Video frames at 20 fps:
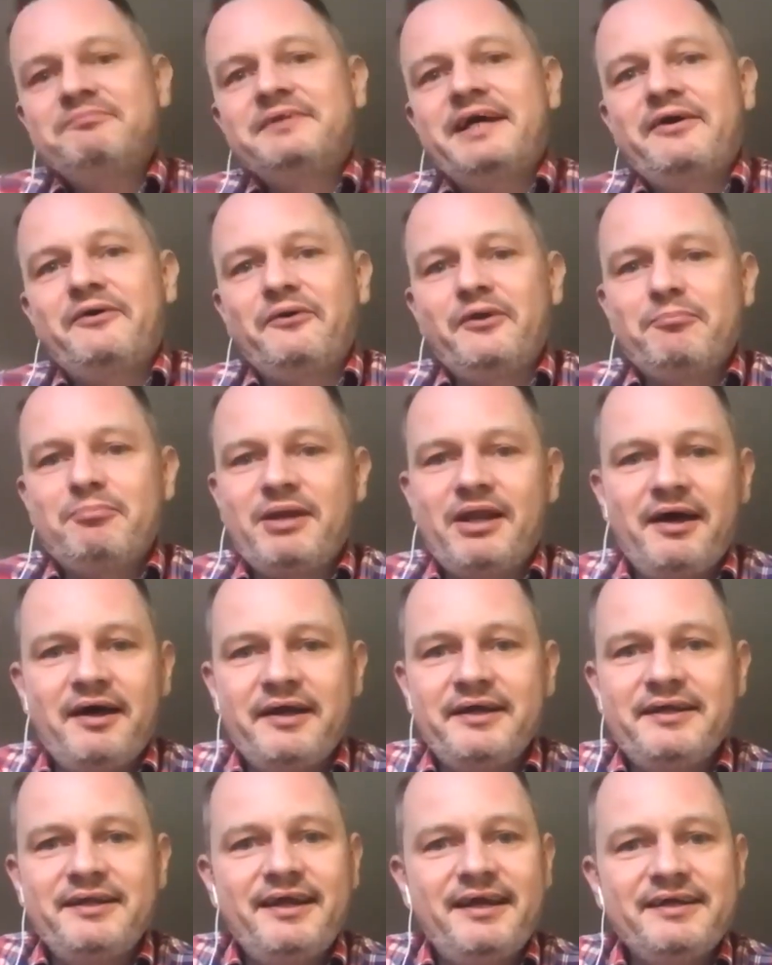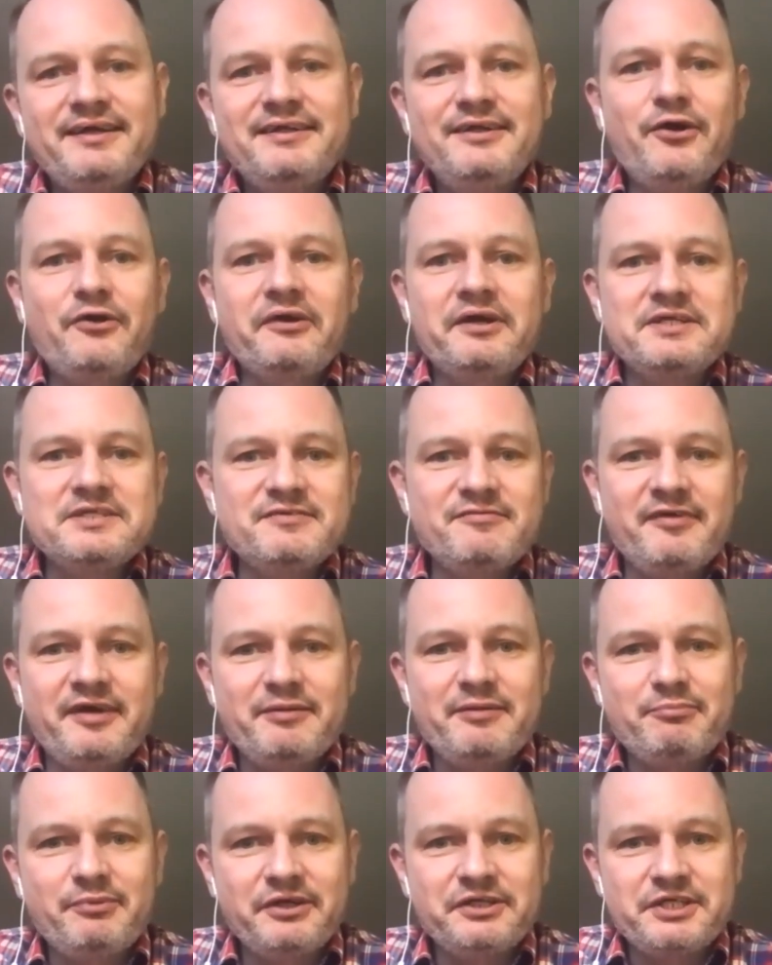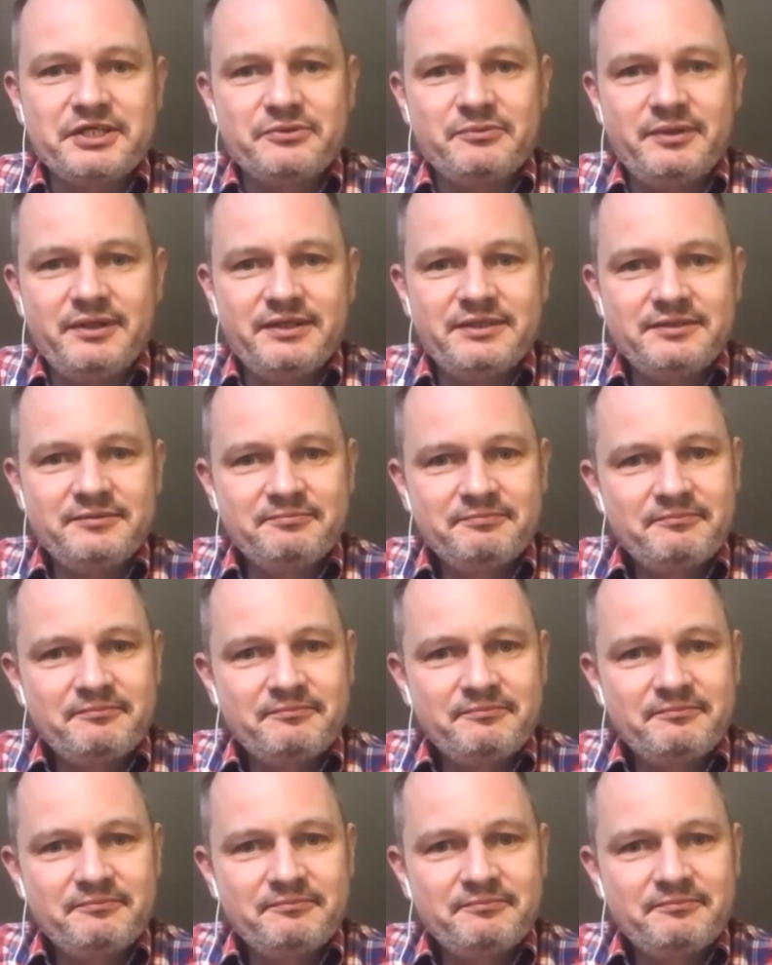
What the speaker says: They all apply. Like lorry is a very British word.